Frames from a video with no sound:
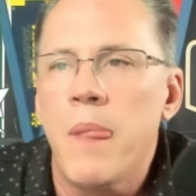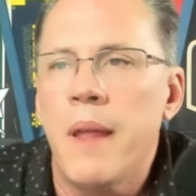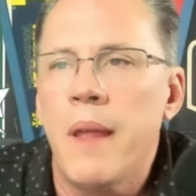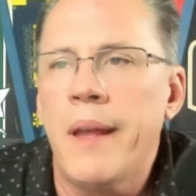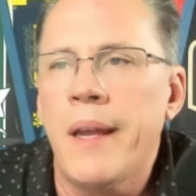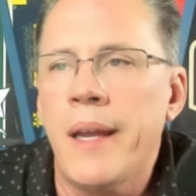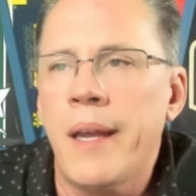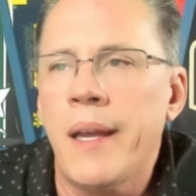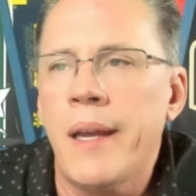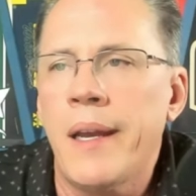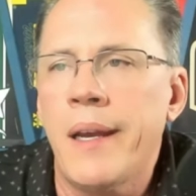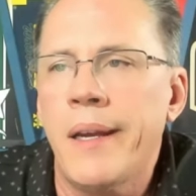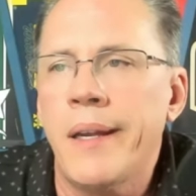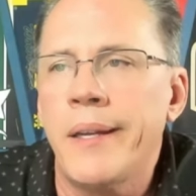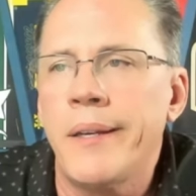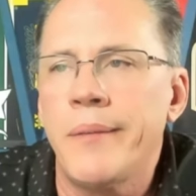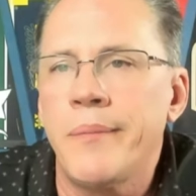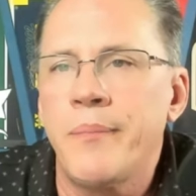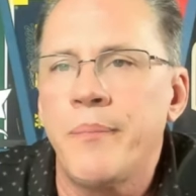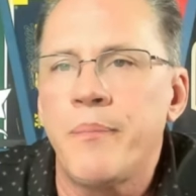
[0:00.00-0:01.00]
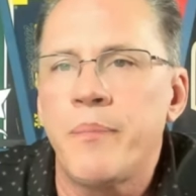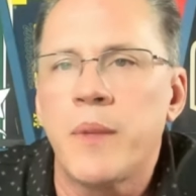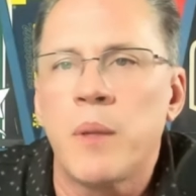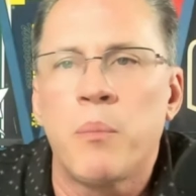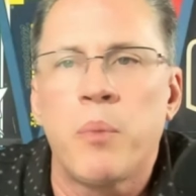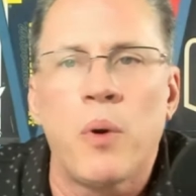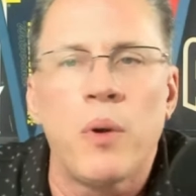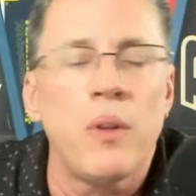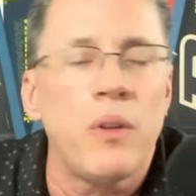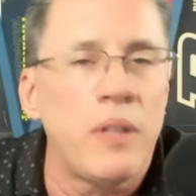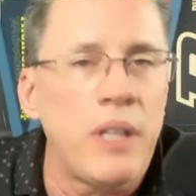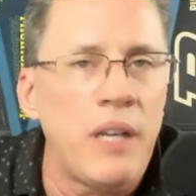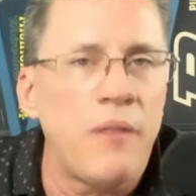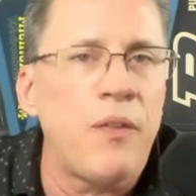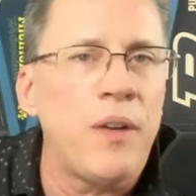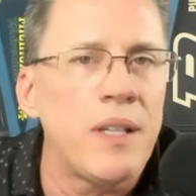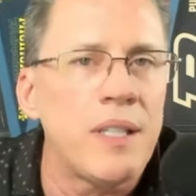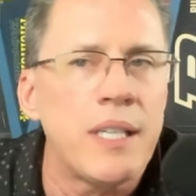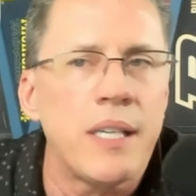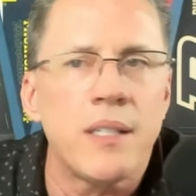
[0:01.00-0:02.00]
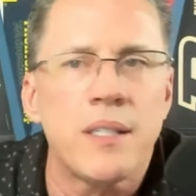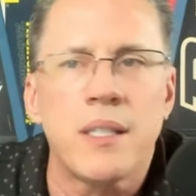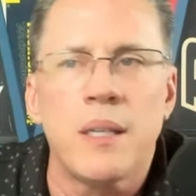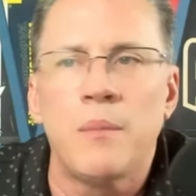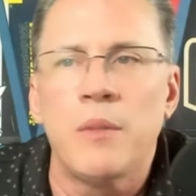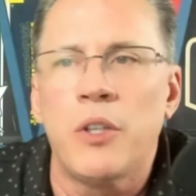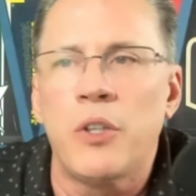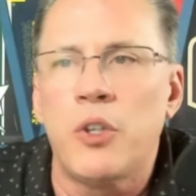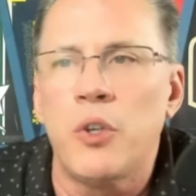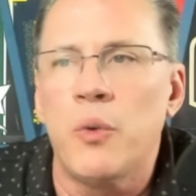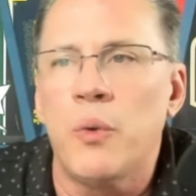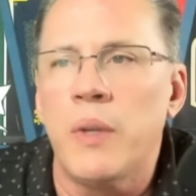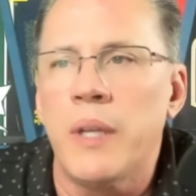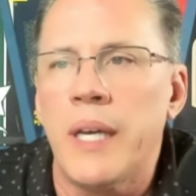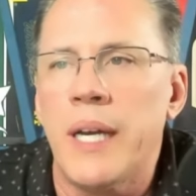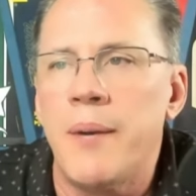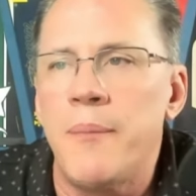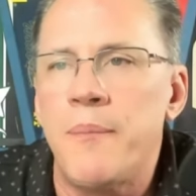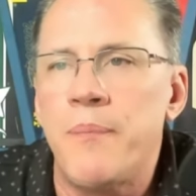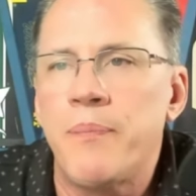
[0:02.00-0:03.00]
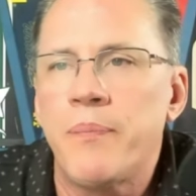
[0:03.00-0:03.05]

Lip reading: And the Boiler defense had something to do with that.